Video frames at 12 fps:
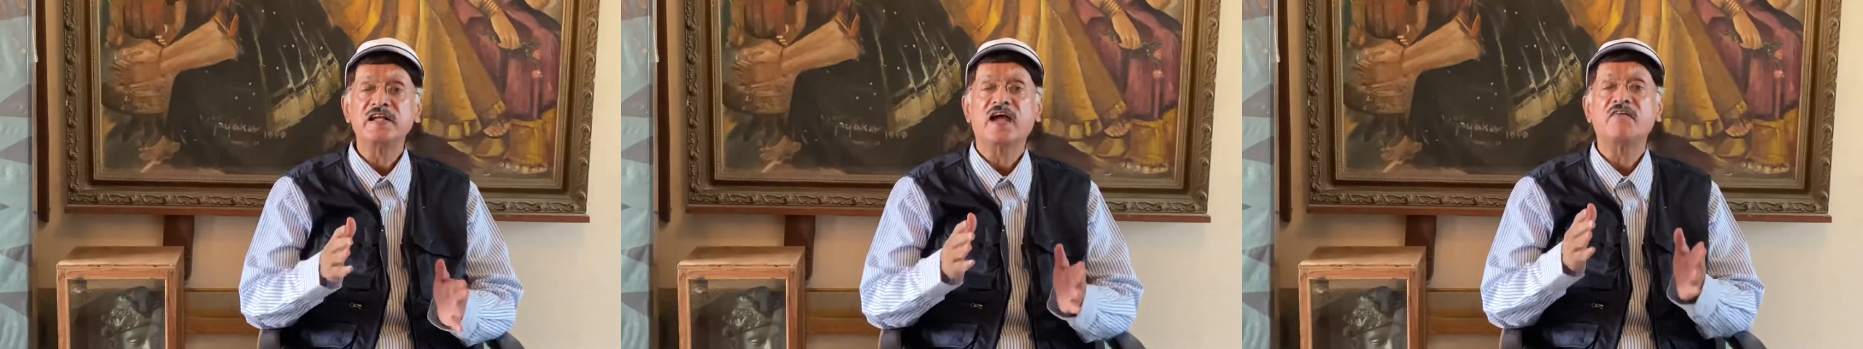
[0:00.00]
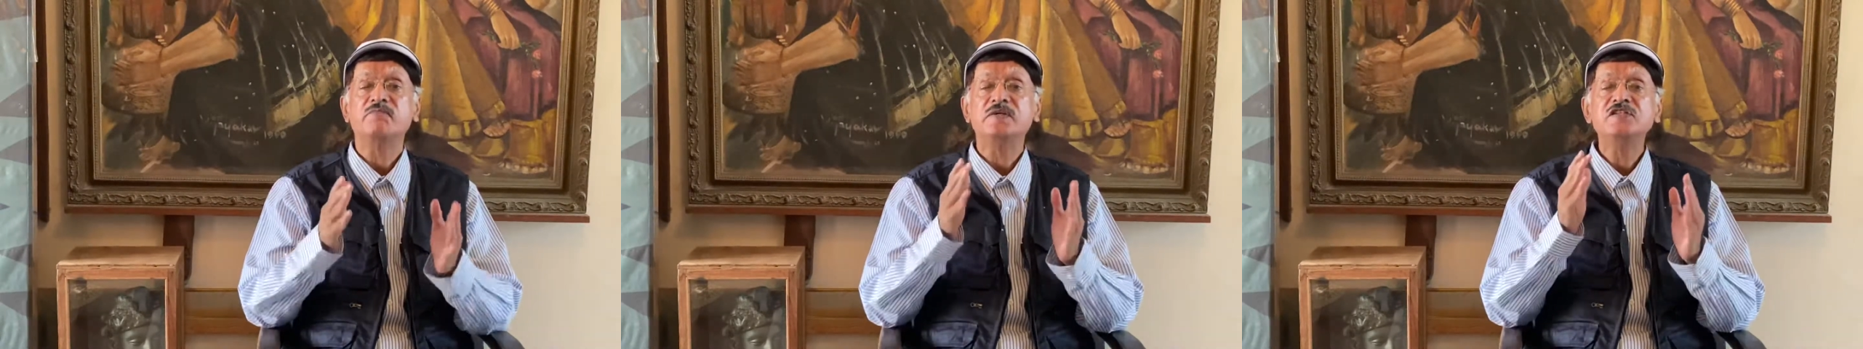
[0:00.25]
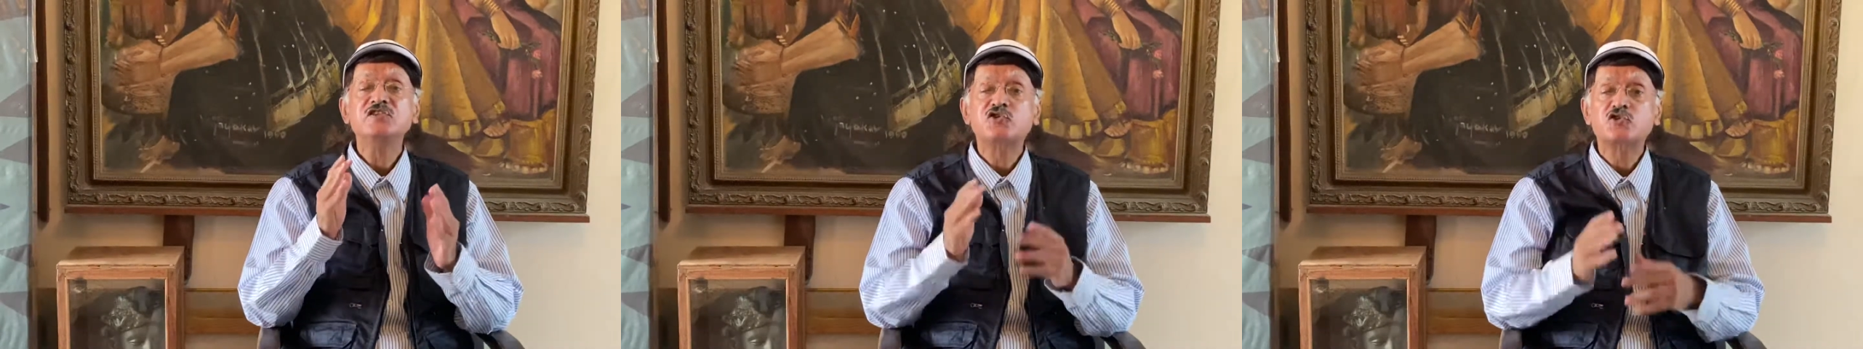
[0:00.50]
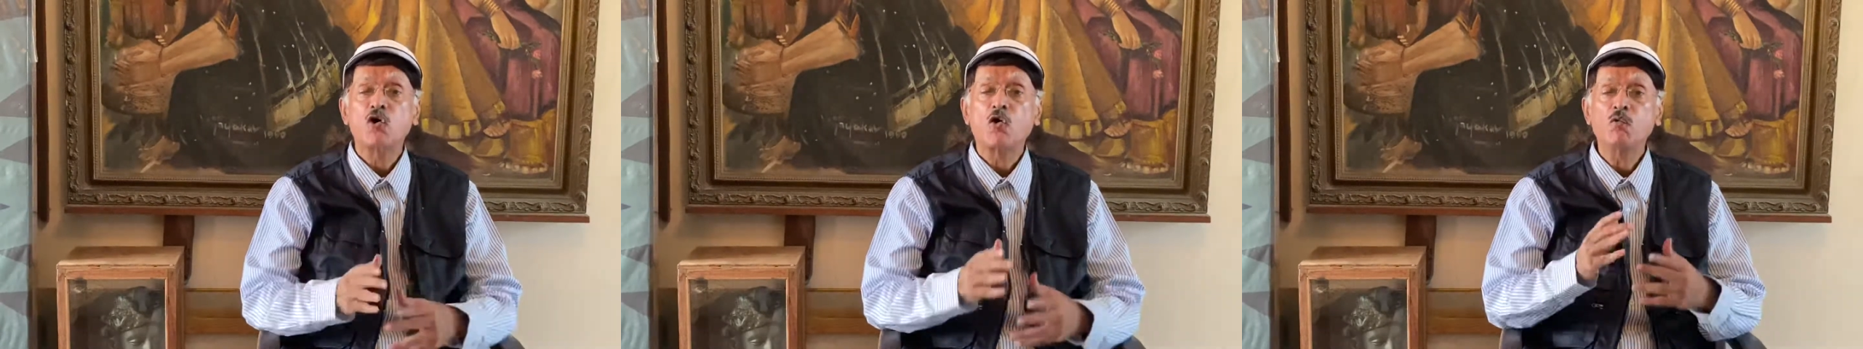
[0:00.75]
have been
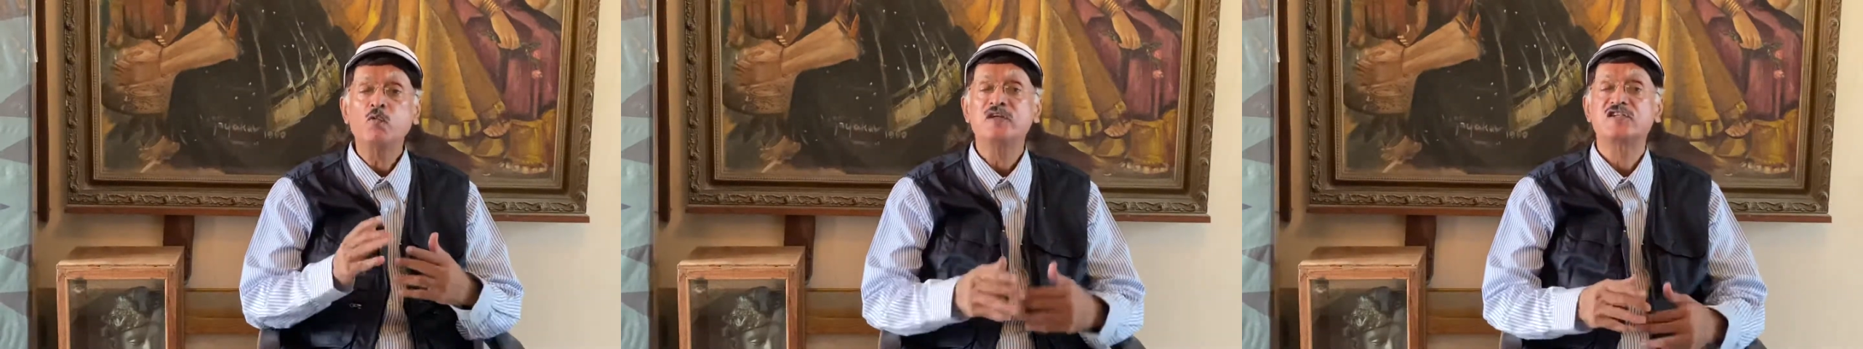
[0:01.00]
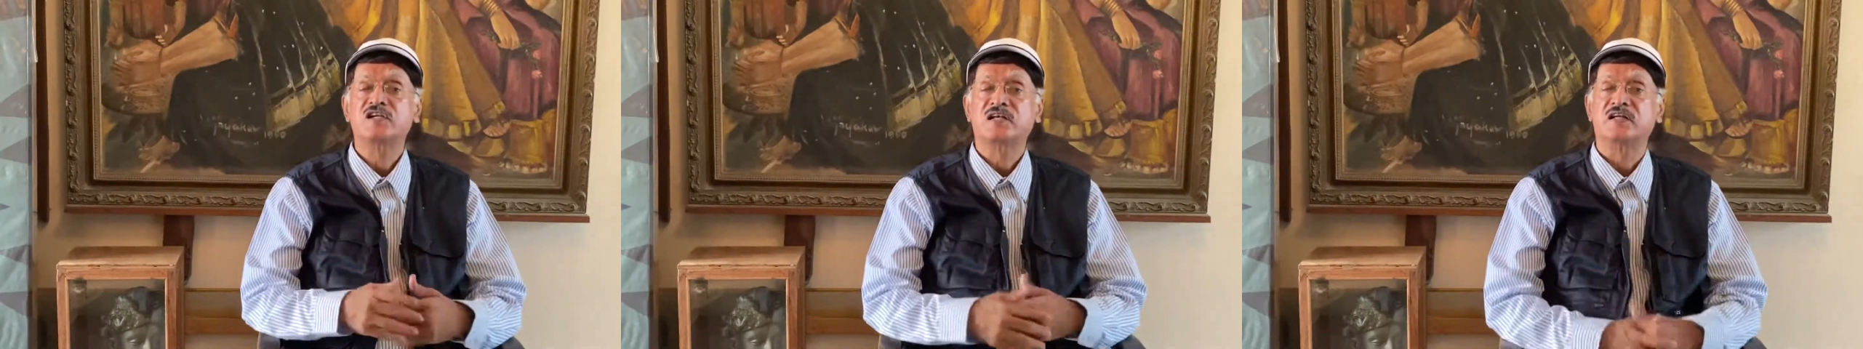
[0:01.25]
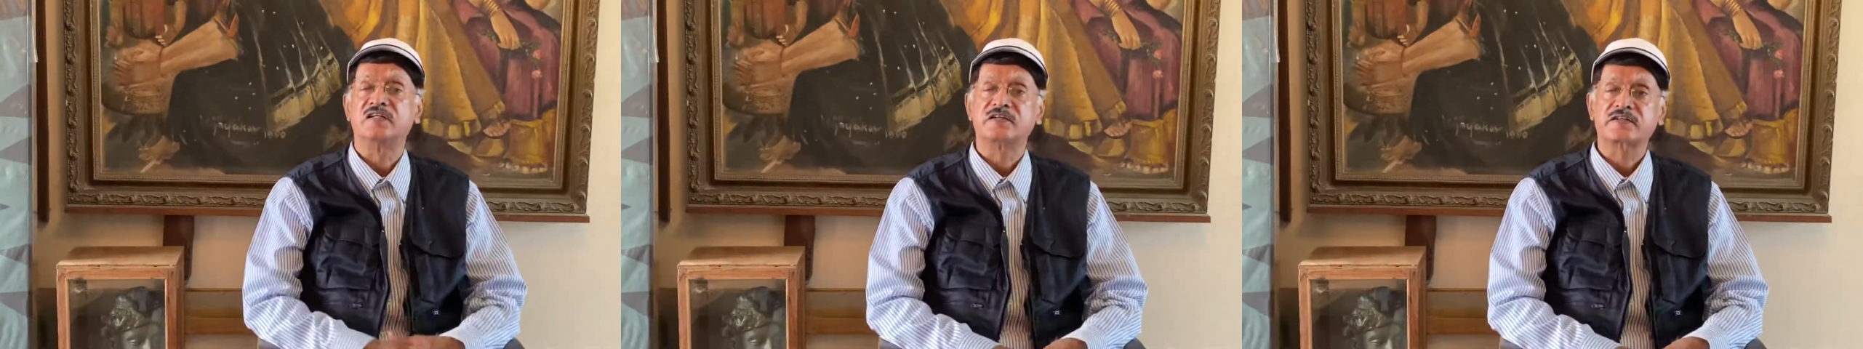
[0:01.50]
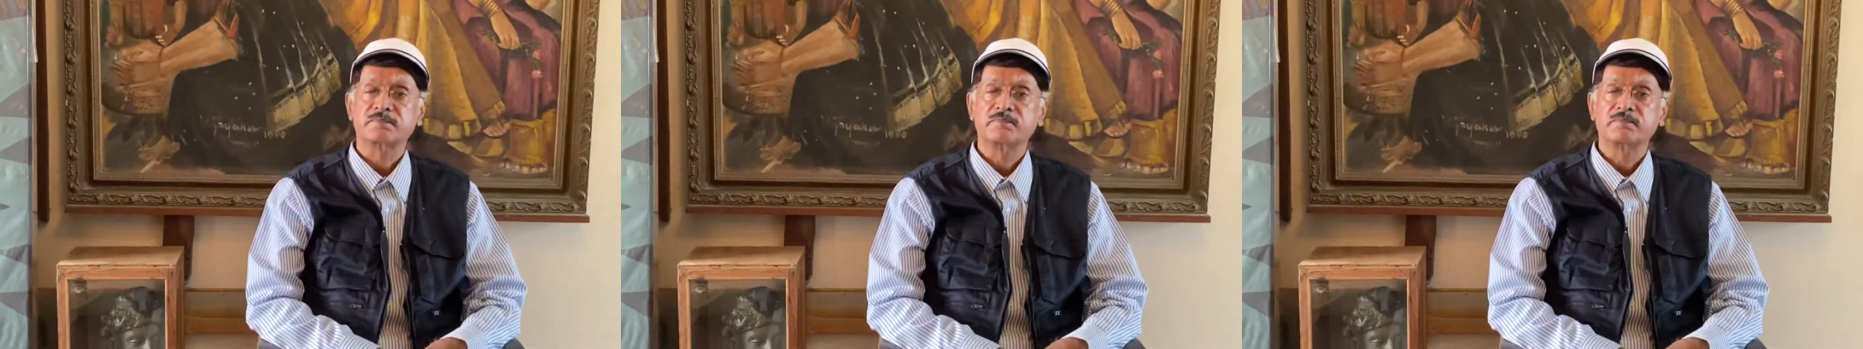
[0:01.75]
so vigilant